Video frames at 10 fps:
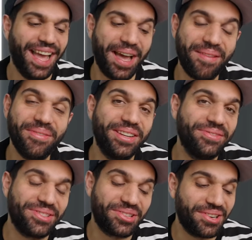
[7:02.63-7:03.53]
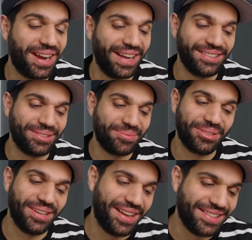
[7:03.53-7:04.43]
I'm not even trying to
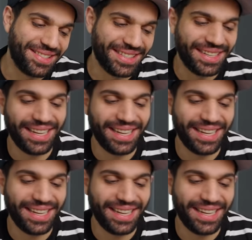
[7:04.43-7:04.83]
pronounce it.